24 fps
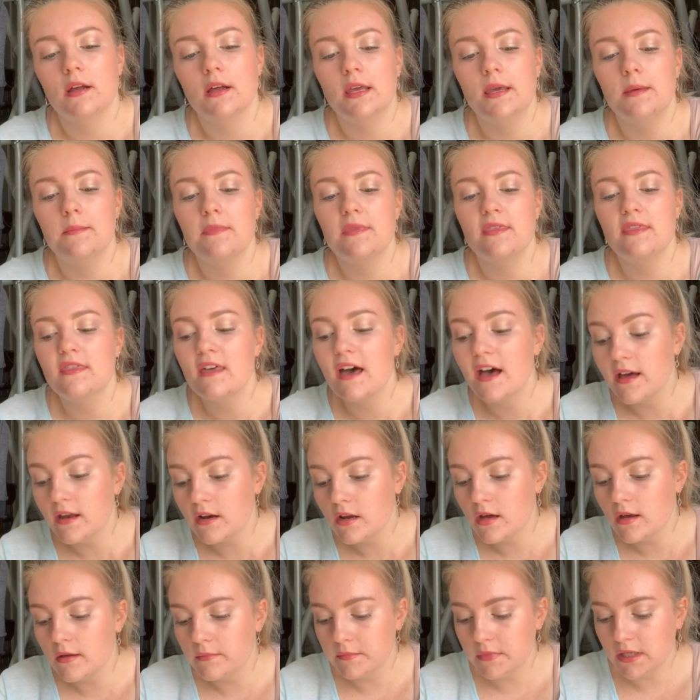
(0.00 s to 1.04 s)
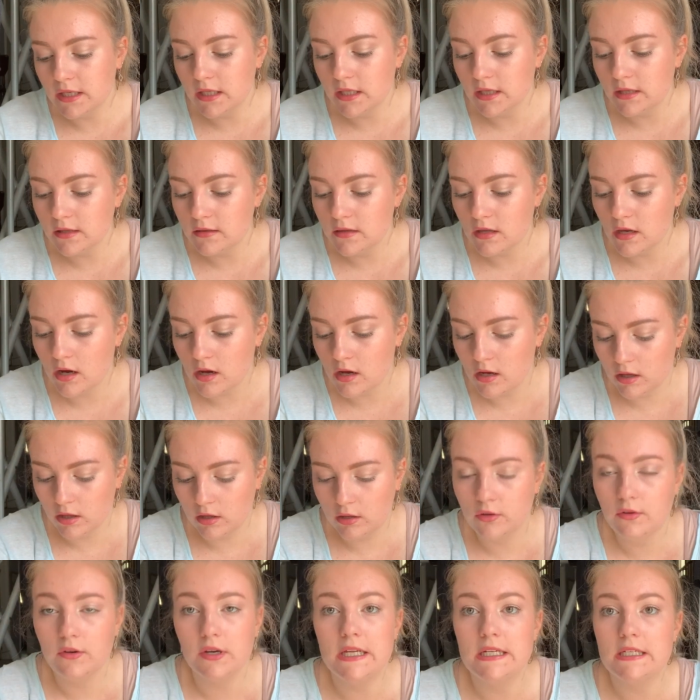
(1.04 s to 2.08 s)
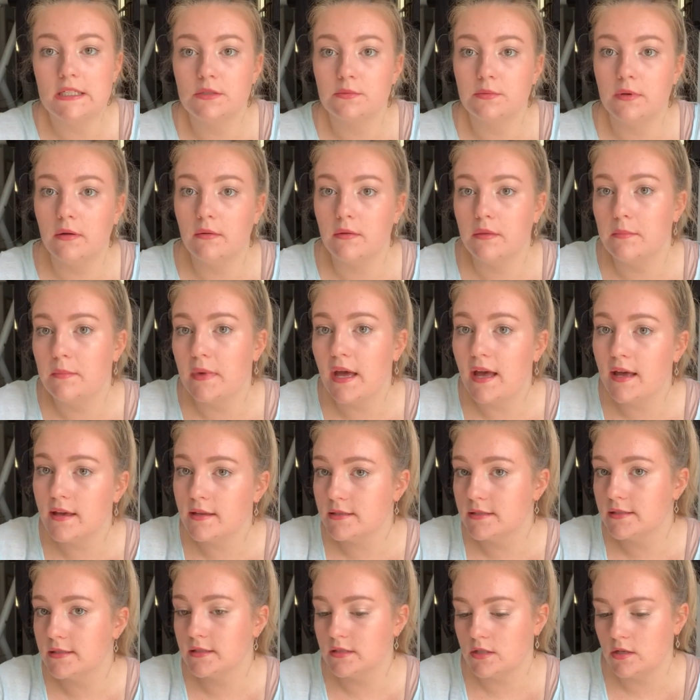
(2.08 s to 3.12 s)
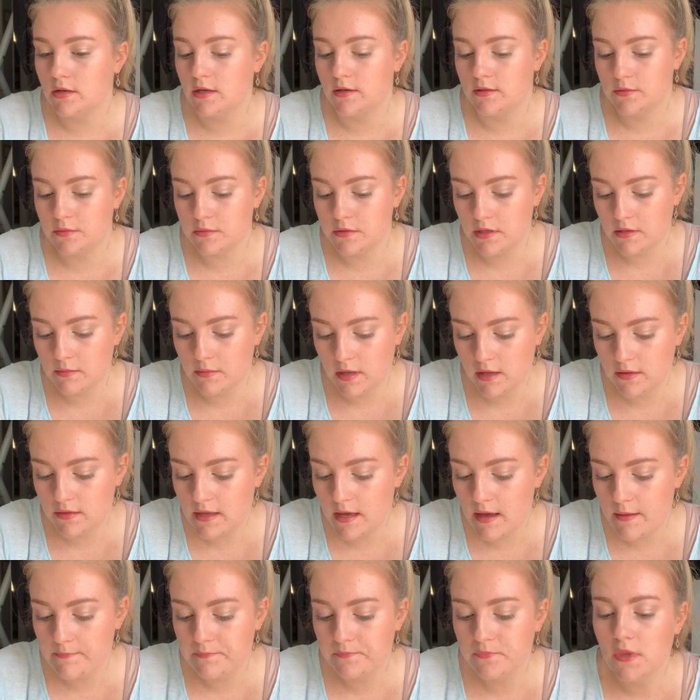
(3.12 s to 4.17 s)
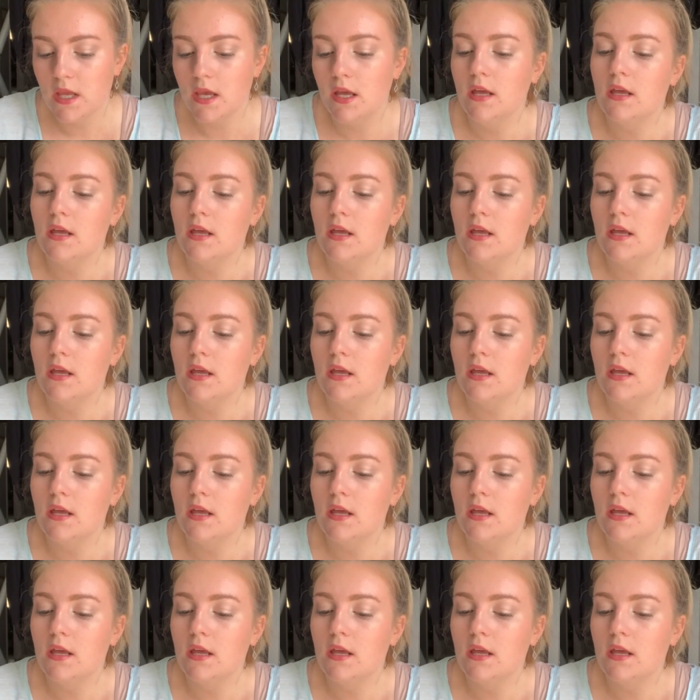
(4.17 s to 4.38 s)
Keep that on me. They're all great to wear with masks. Don't have to worry about them.